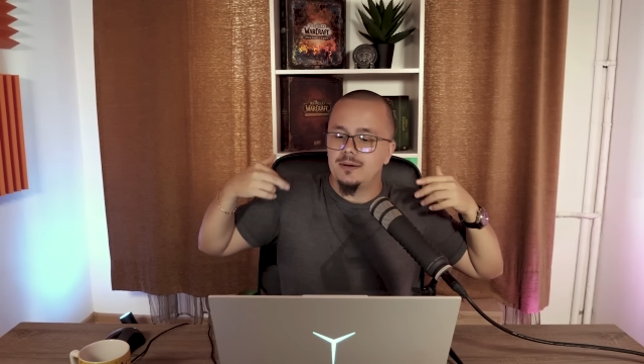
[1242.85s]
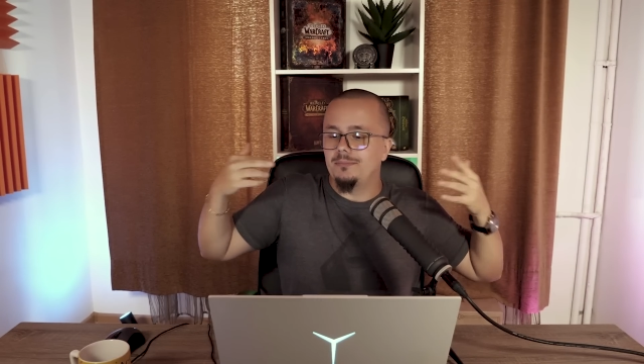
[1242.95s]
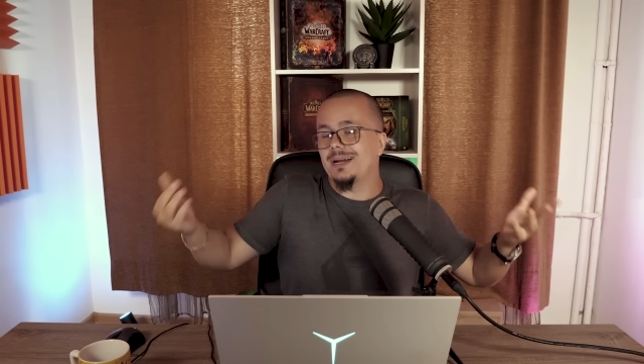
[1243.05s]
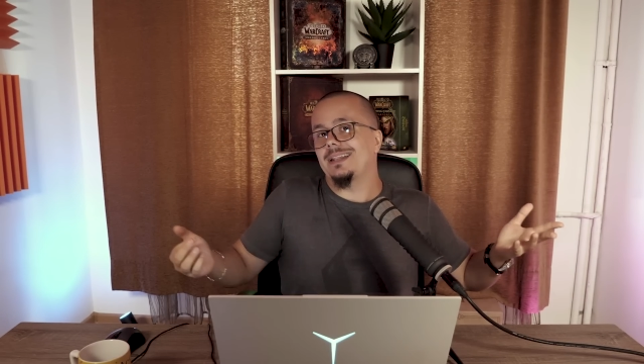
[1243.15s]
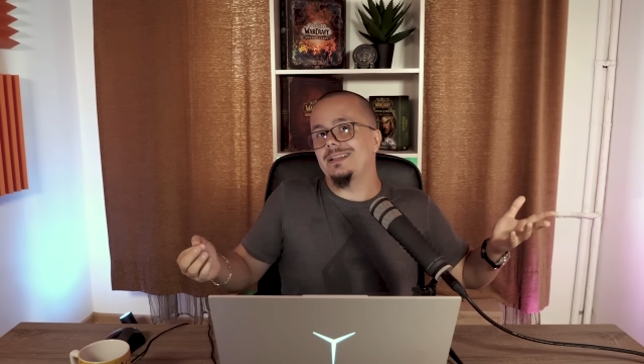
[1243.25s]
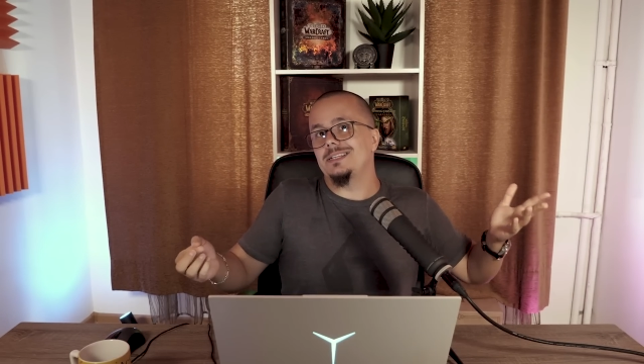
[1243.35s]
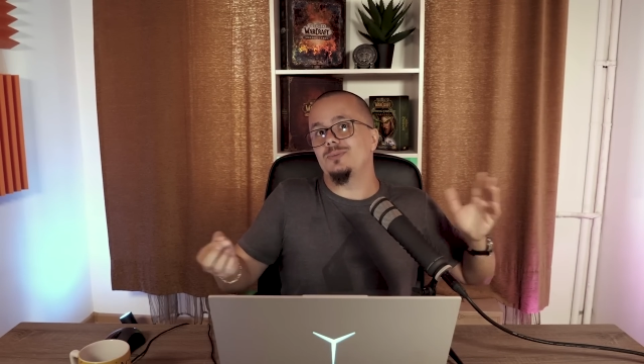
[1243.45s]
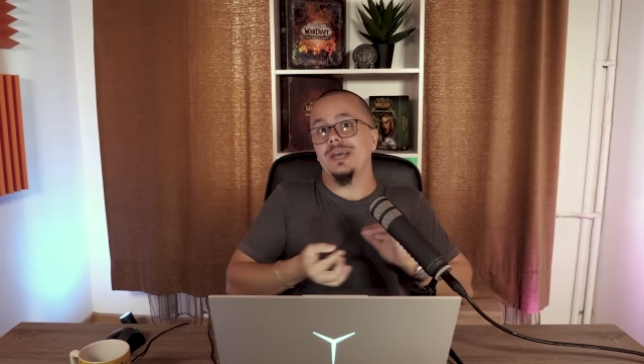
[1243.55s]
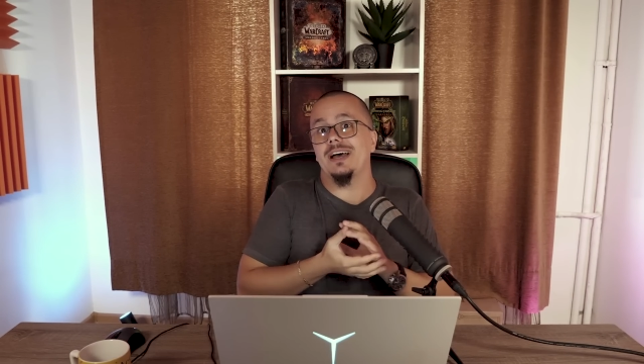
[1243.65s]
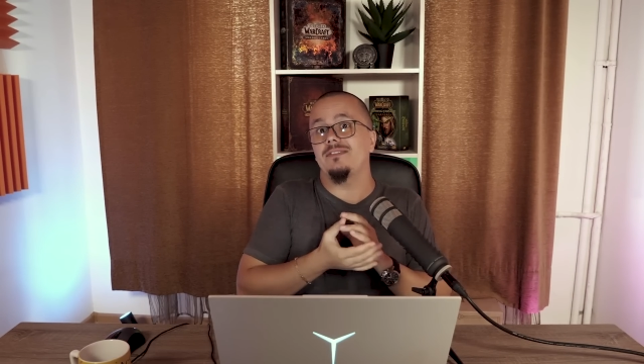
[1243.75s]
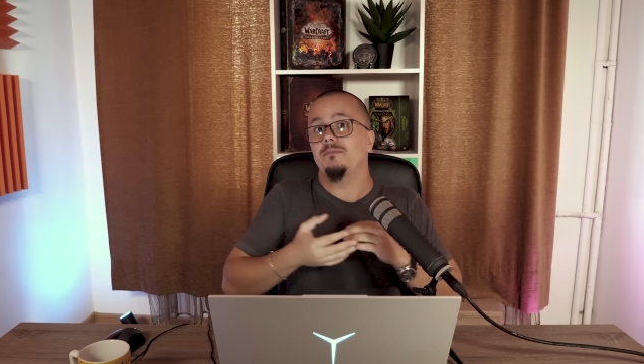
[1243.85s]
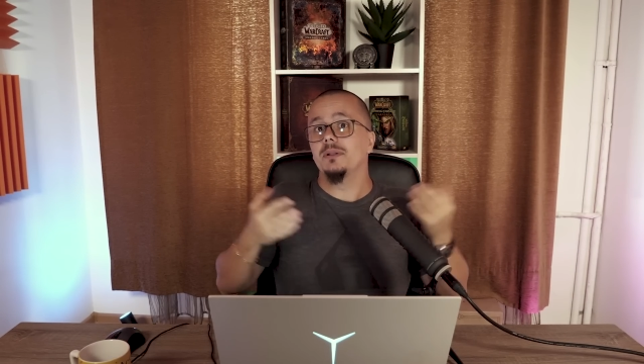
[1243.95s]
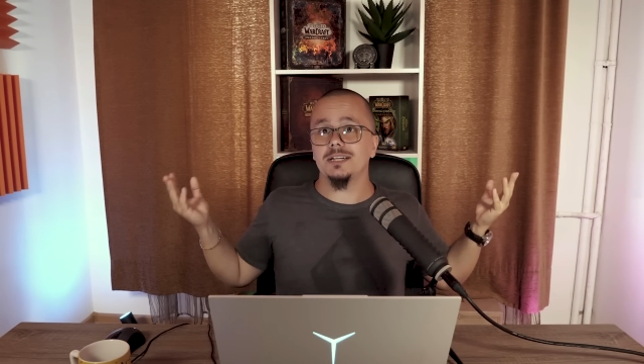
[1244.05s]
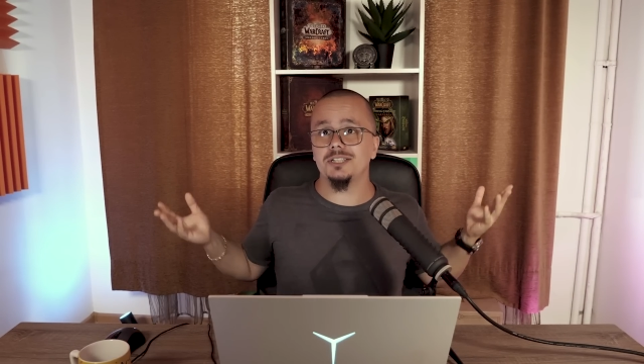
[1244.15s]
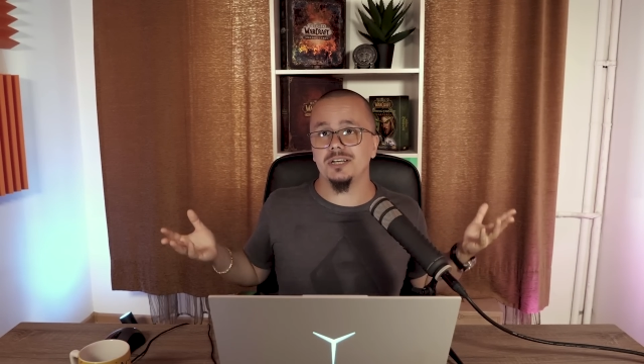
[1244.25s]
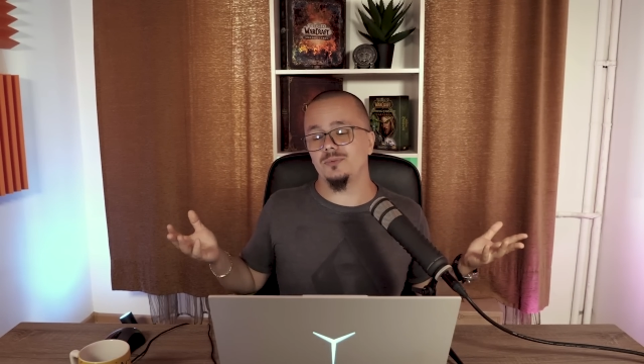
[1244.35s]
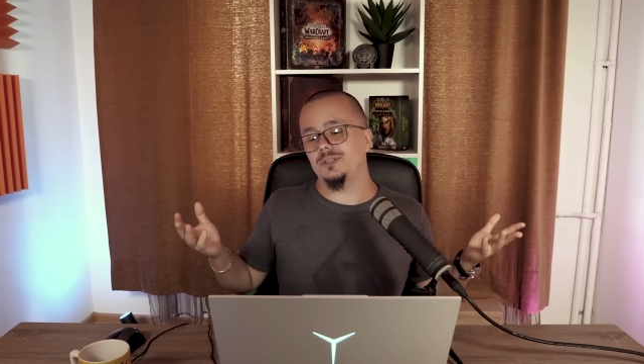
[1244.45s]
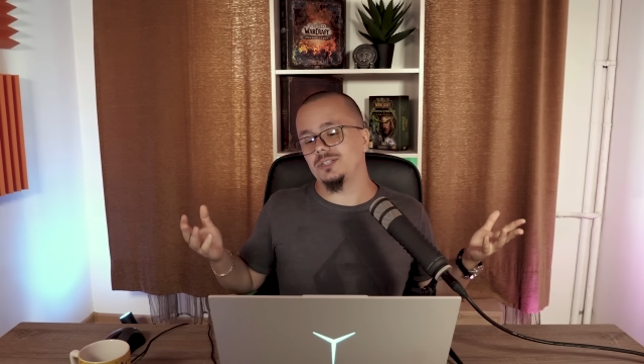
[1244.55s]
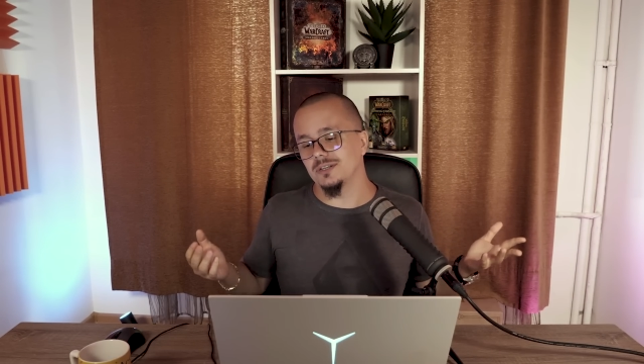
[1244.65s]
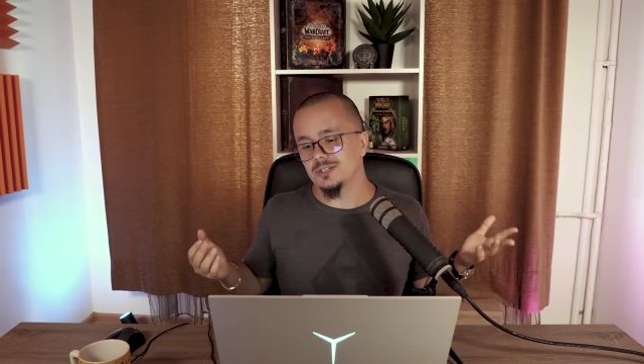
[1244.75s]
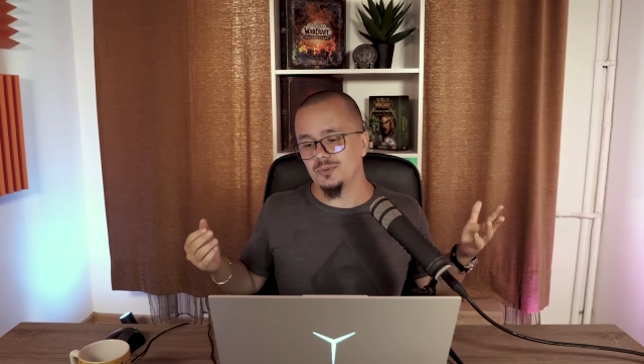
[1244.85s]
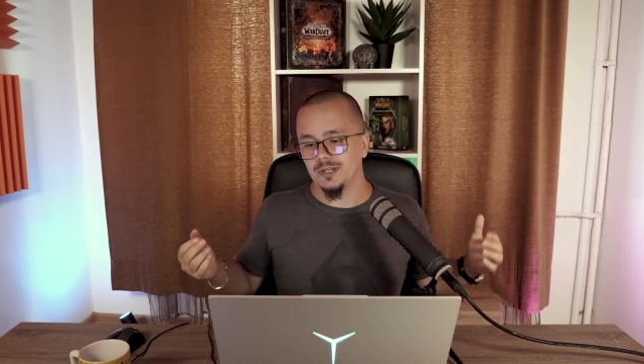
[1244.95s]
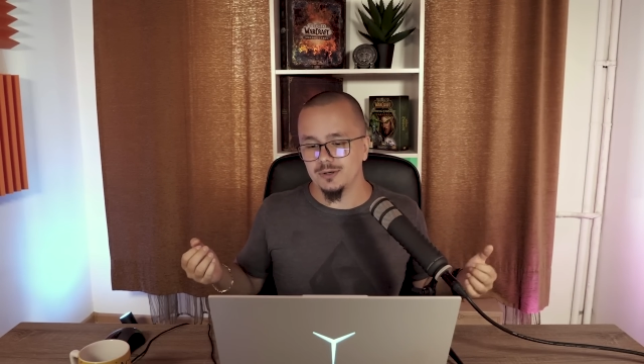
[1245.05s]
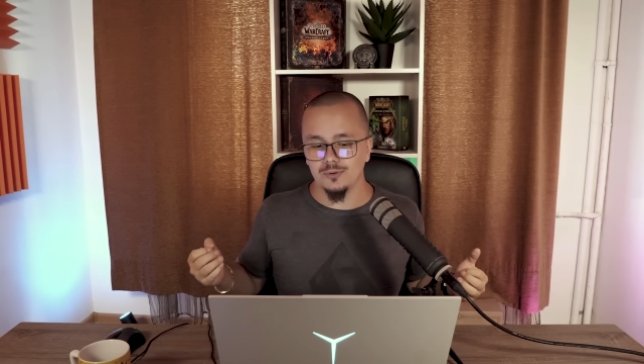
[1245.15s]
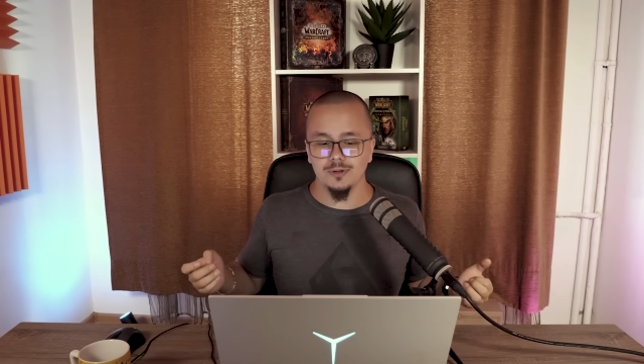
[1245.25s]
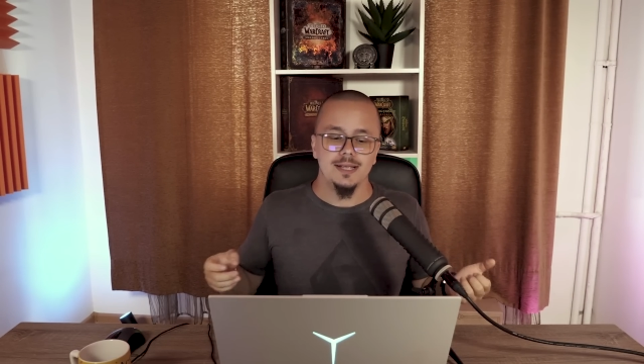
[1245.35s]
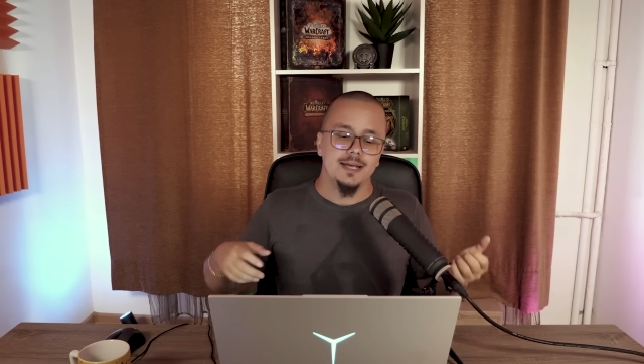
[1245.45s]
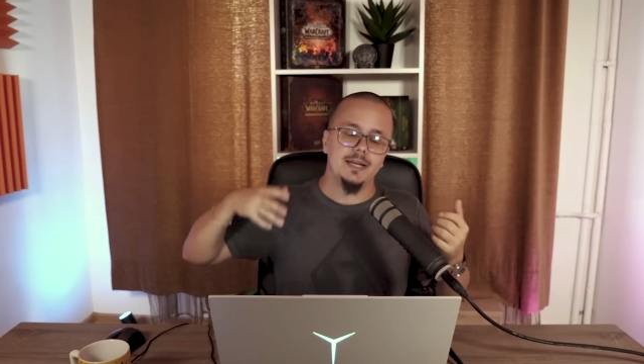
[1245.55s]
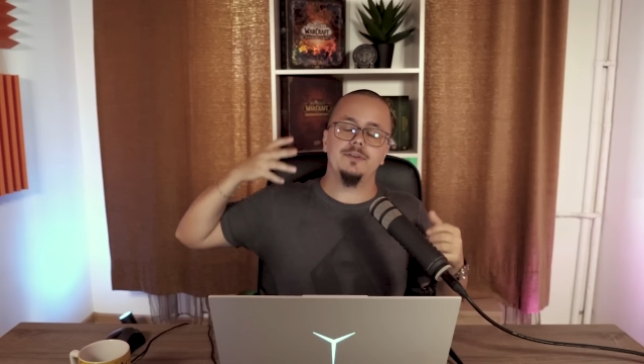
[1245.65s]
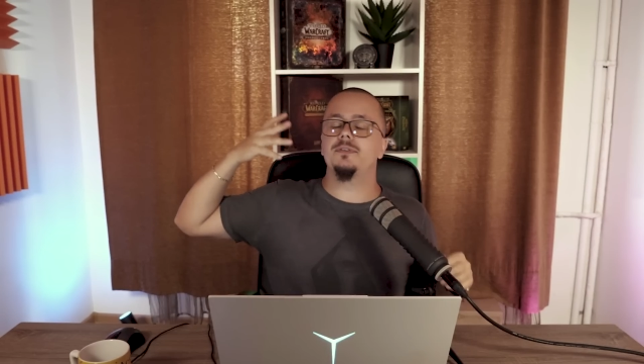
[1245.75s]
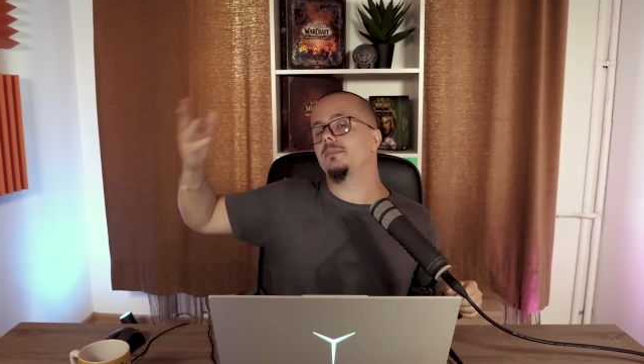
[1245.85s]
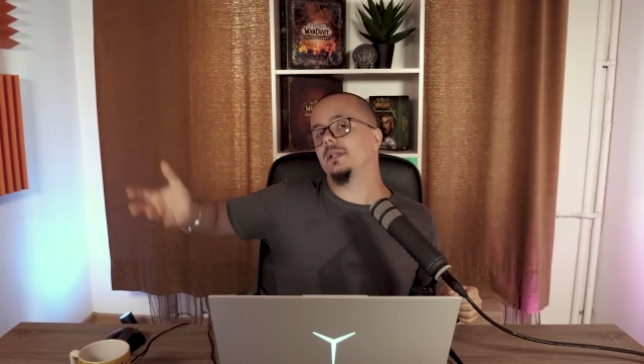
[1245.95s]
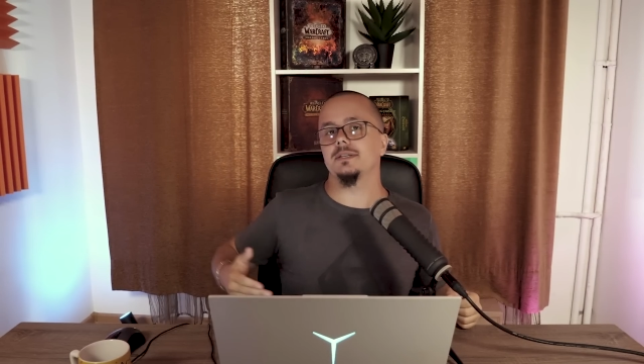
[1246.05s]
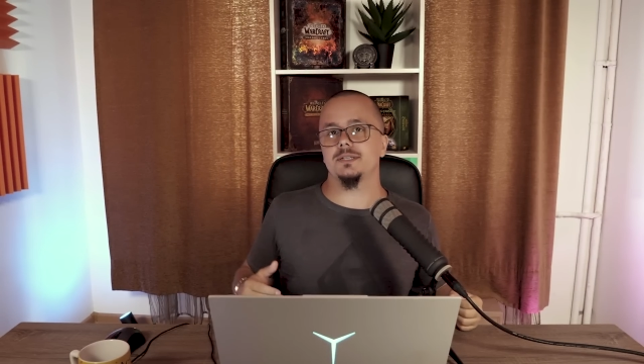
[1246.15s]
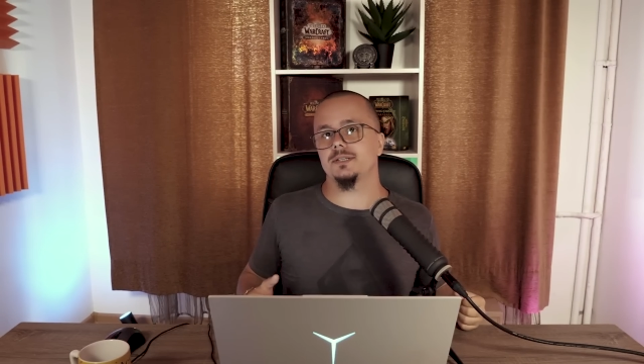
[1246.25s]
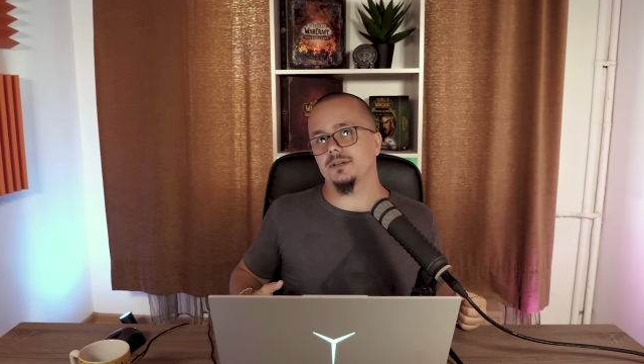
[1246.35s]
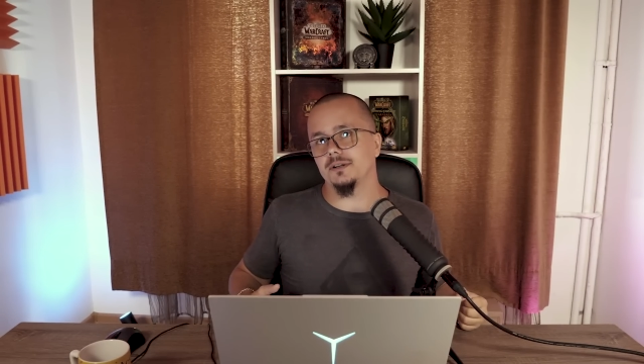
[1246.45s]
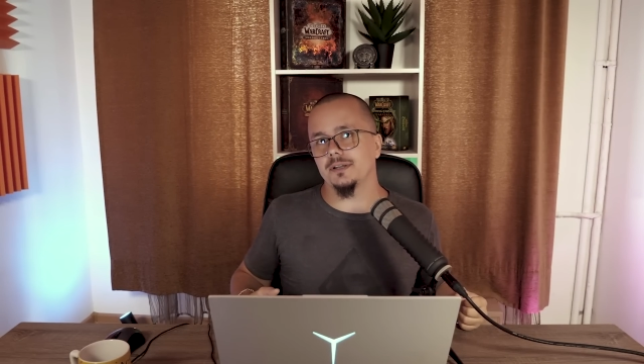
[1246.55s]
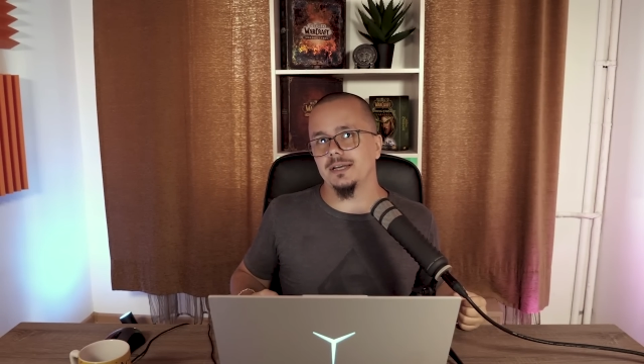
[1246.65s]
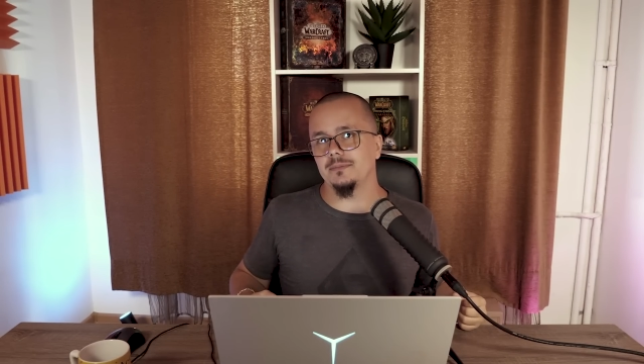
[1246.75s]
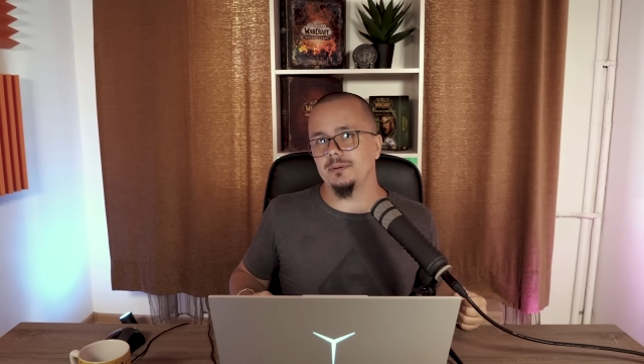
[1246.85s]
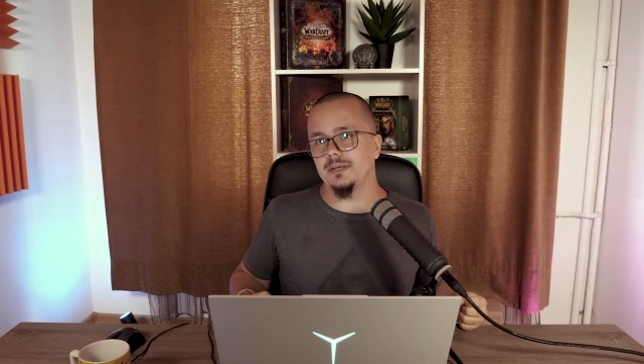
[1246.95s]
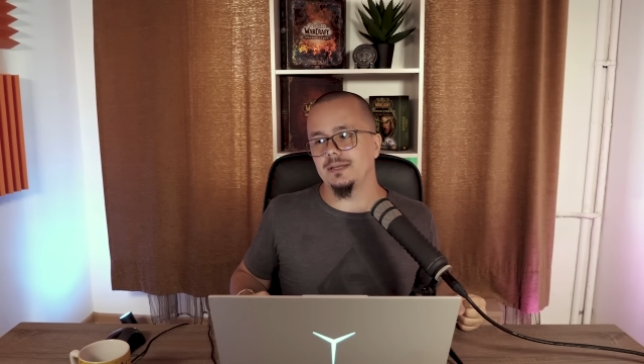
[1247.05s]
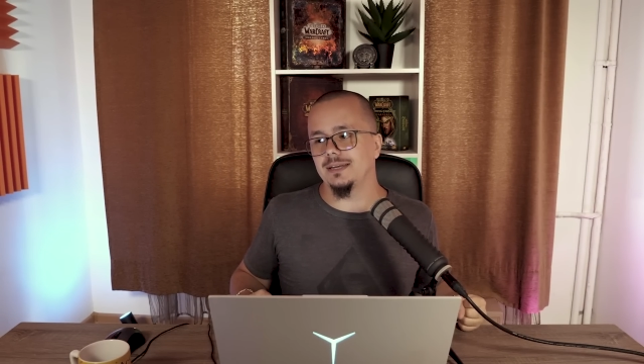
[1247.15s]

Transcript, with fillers: But at least we have Bloodshed, which looks really cool. And if Umbilicus Eternal can be